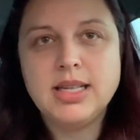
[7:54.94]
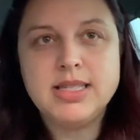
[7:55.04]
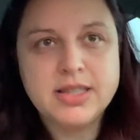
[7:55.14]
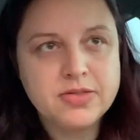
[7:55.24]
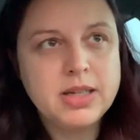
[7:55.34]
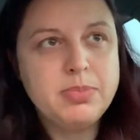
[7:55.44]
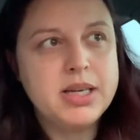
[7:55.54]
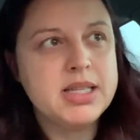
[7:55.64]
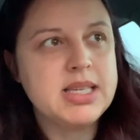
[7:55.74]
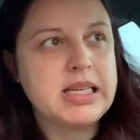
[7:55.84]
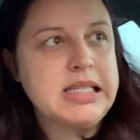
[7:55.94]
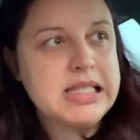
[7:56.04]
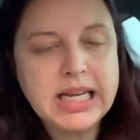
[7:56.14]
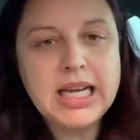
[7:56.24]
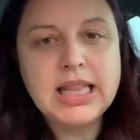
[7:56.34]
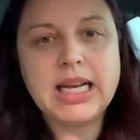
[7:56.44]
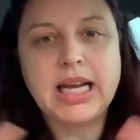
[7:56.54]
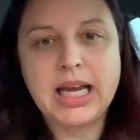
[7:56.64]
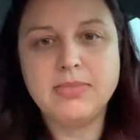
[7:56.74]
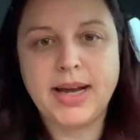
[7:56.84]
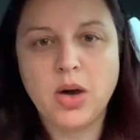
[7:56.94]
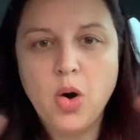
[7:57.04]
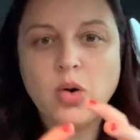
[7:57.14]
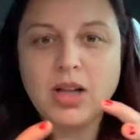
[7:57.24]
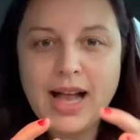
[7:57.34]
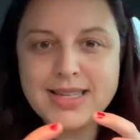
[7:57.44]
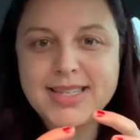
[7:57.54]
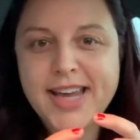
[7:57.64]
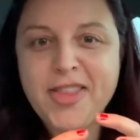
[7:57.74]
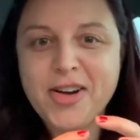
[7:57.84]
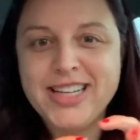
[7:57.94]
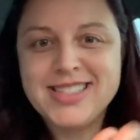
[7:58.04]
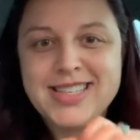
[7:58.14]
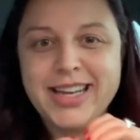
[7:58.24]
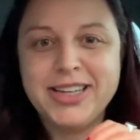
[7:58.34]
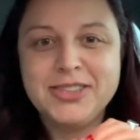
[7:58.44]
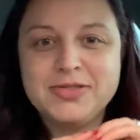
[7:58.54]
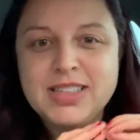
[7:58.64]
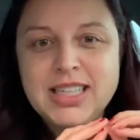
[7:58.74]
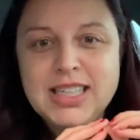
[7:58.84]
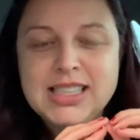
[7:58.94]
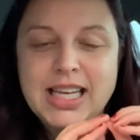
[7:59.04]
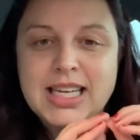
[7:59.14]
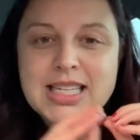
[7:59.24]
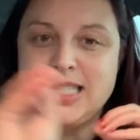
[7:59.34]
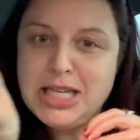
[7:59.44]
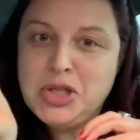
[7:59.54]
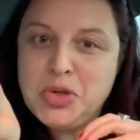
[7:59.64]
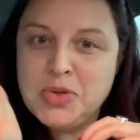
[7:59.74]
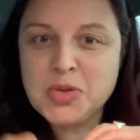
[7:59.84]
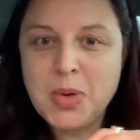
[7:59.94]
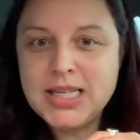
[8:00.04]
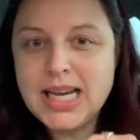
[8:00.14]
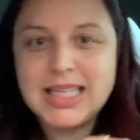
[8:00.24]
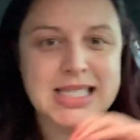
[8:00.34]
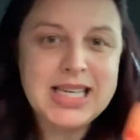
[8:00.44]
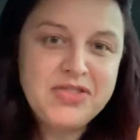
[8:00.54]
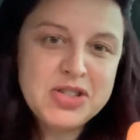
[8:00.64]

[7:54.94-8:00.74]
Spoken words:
different, but it's exciting that I get my whole class together instead of like 10 students one day and 7